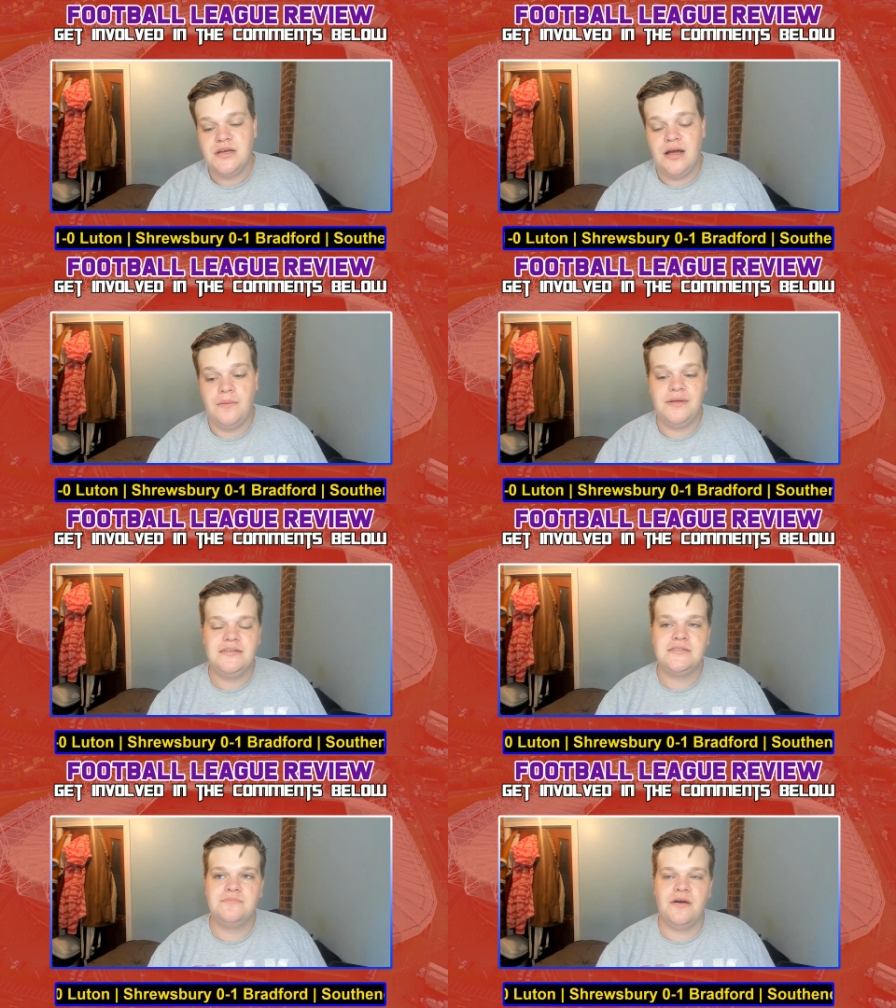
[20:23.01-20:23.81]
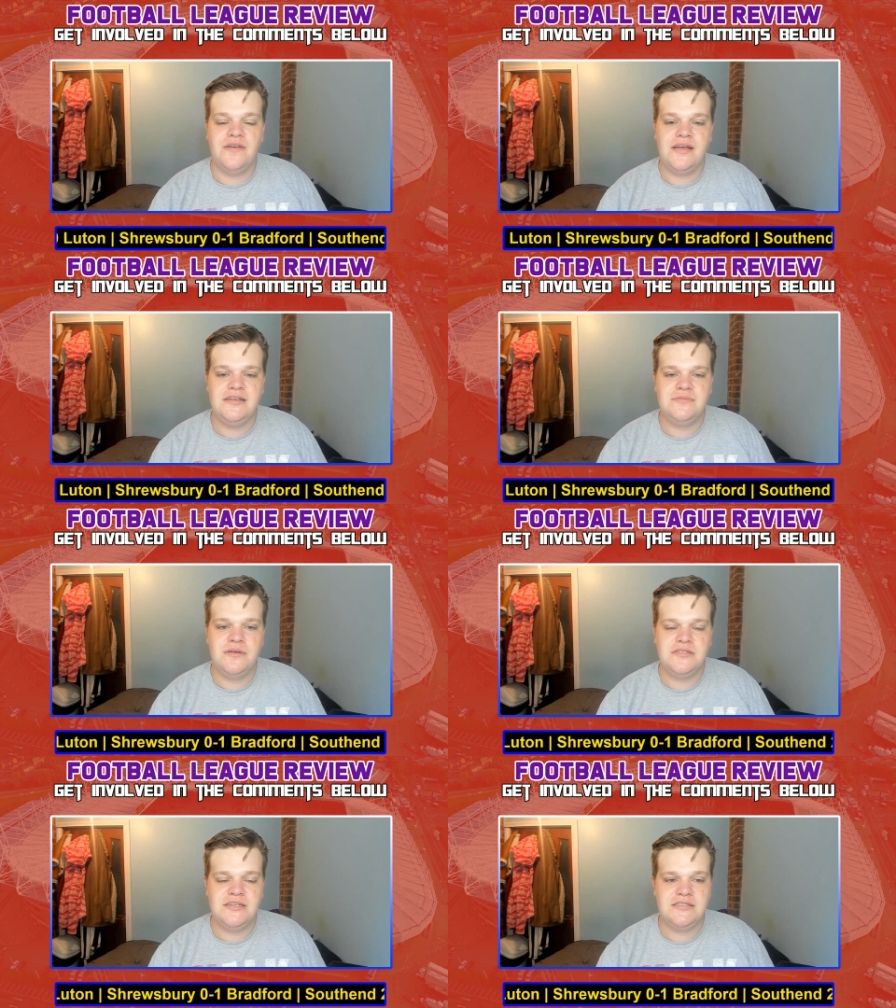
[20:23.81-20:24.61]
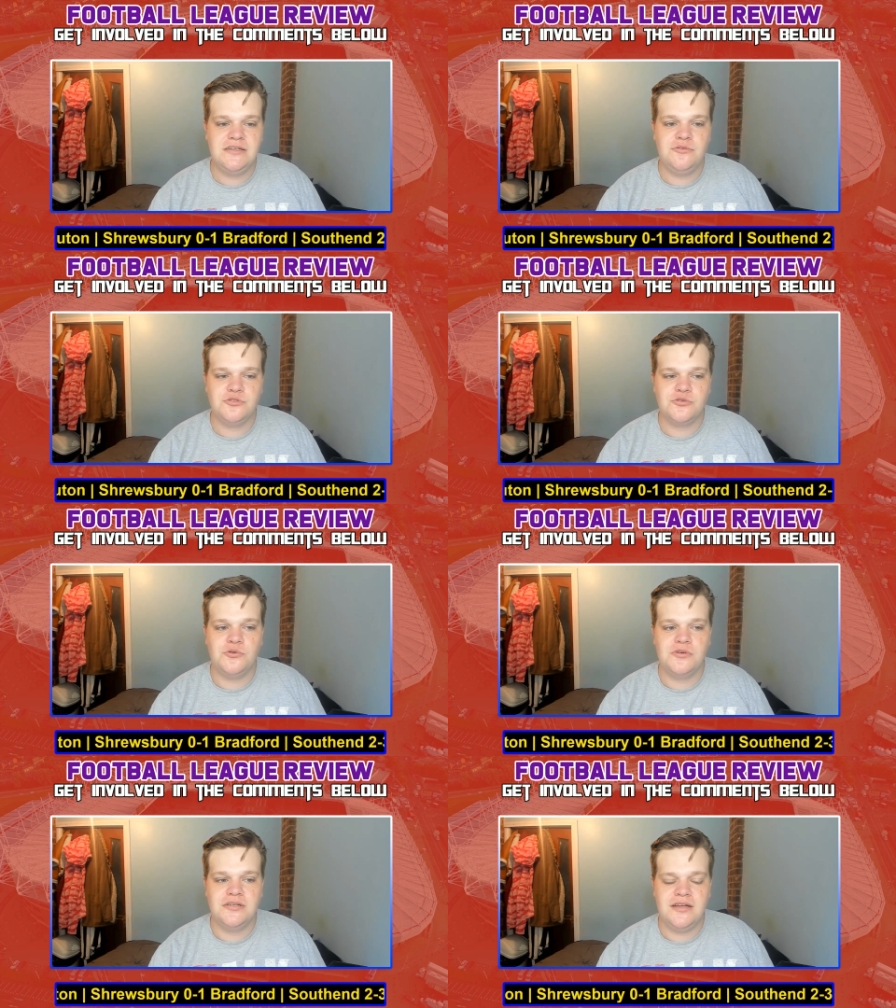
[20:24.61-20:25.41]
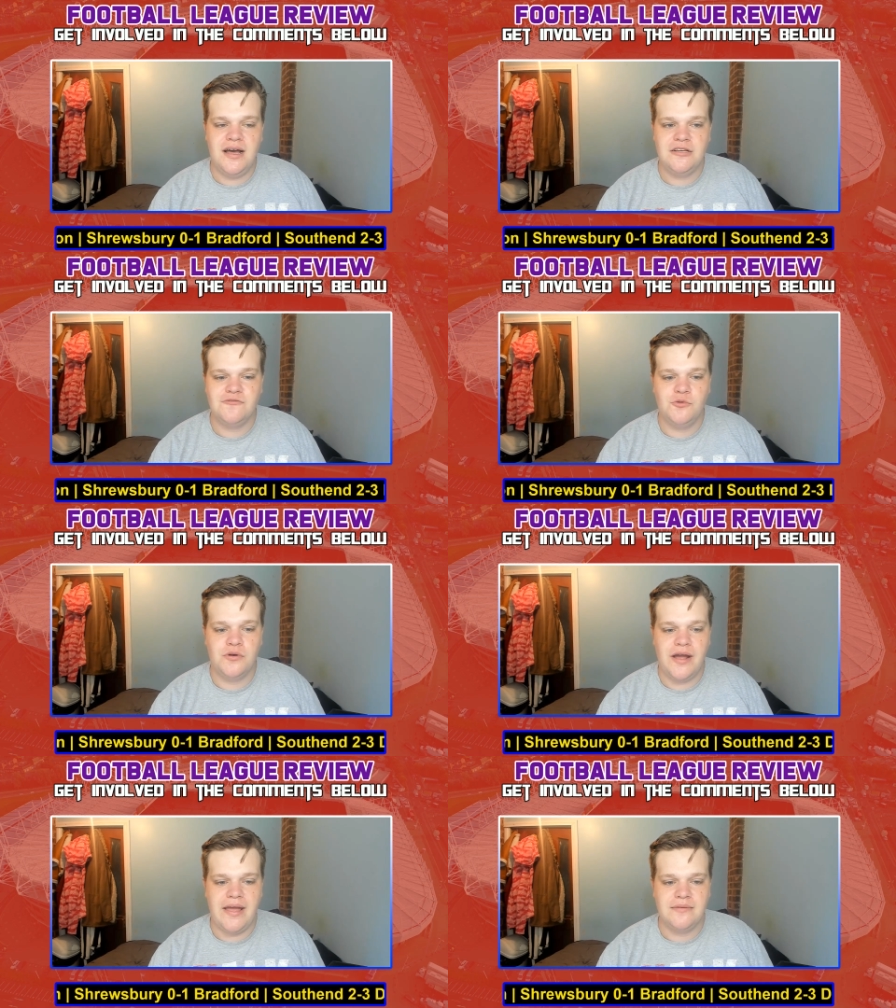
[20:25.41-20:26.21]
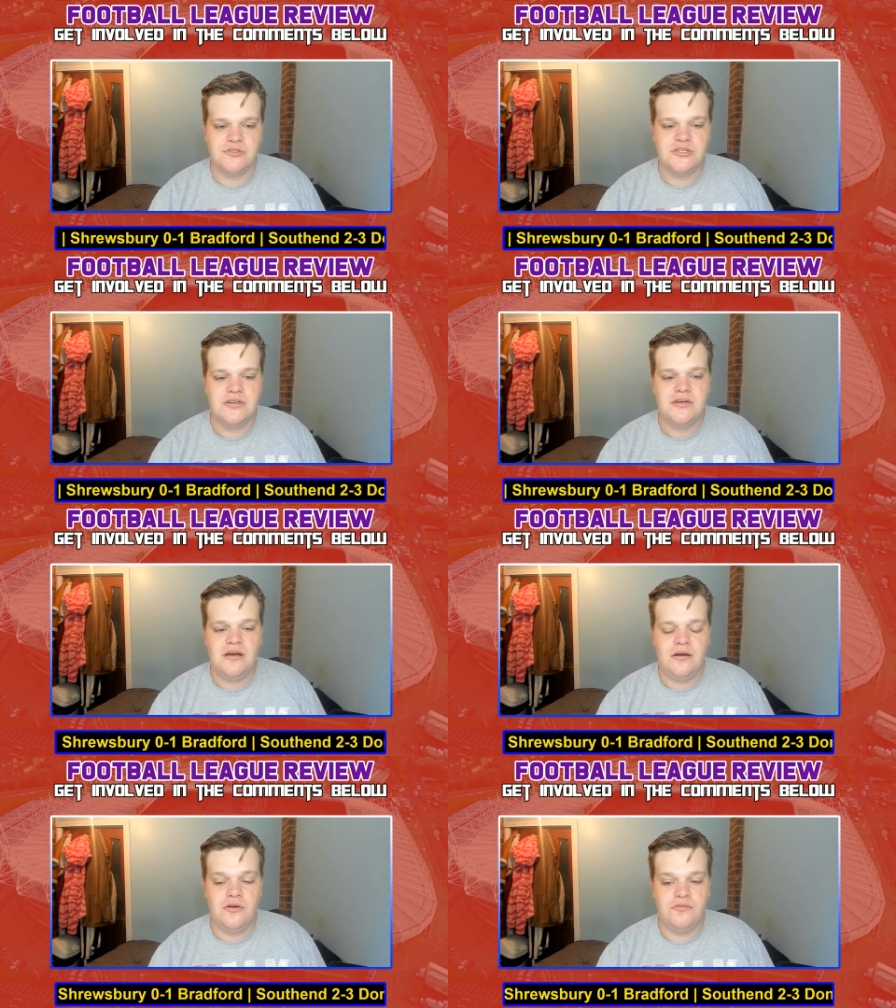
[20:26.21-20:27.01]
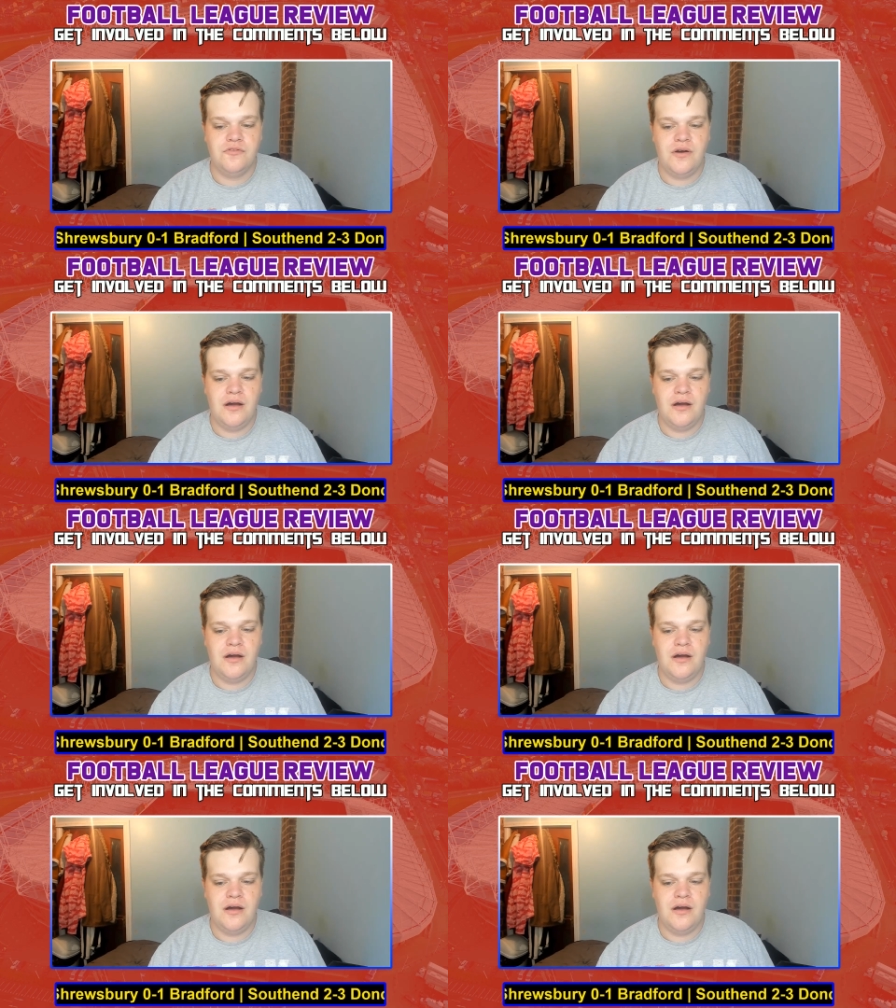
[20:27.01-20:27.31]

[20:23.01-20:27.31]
I think he's assisted or scored in the last 4 games of